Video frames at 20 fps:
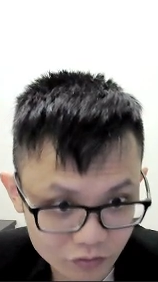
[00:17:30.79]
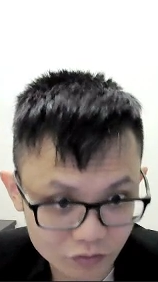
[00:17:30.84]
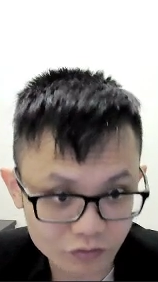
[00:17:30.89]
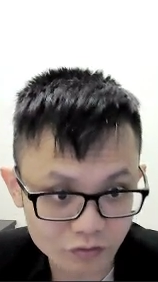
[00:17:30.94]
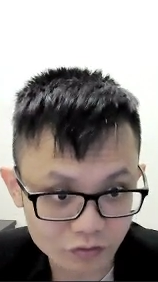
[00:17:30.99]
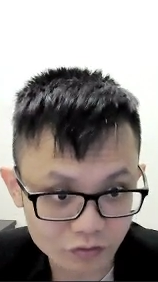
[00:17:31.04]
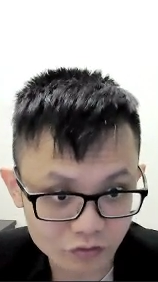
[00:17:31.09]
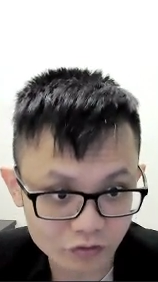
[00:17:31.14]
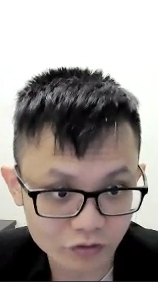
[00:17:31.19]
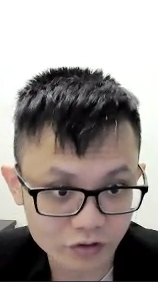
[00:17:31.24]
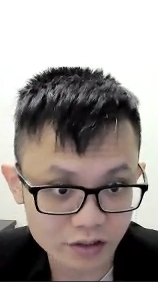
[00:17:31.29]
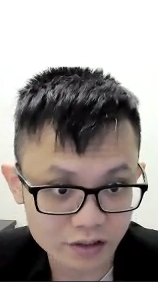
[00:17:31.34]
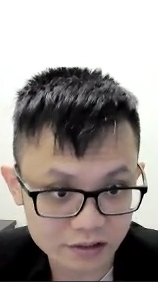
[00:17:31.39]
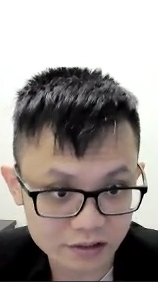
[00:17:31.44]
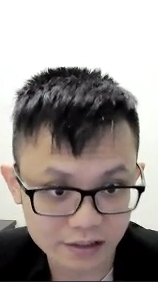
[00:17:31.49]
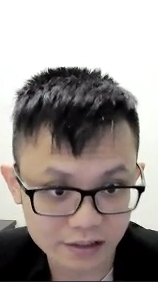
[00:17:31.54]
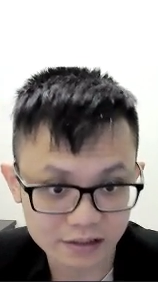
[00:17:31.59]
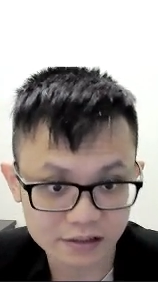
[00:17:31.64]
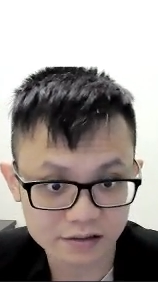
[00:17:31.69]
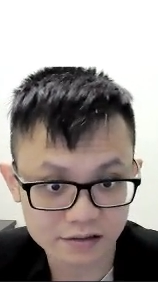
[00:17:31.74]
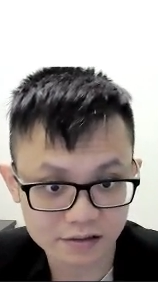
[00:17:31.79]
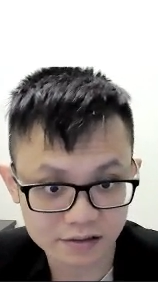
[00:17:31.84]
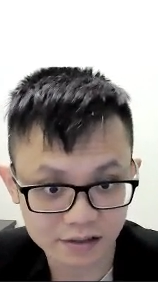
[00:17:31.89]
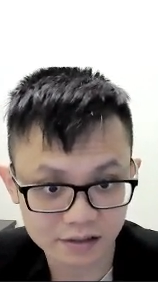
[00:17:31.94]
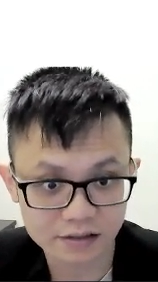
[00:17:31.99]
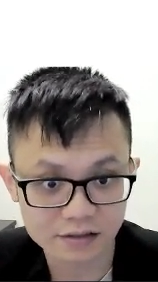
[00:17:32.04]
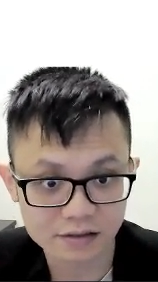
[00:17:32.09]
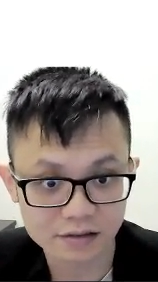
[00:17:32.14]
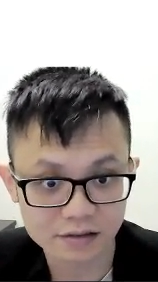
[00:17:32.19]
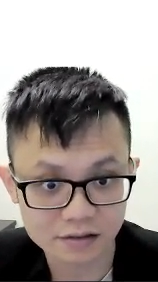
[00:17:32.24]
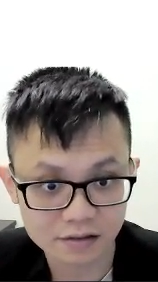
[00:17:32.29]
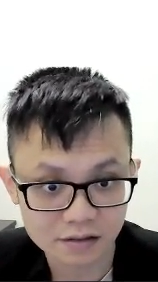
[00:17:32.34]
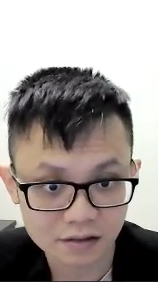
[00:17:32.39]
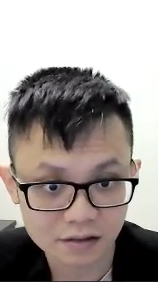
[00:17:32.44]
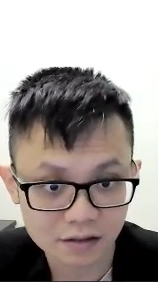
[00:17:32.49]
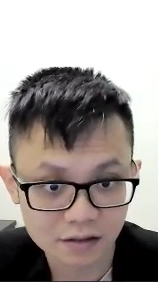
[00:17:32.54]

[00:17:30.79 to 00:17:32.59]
2, 3, 6, 6.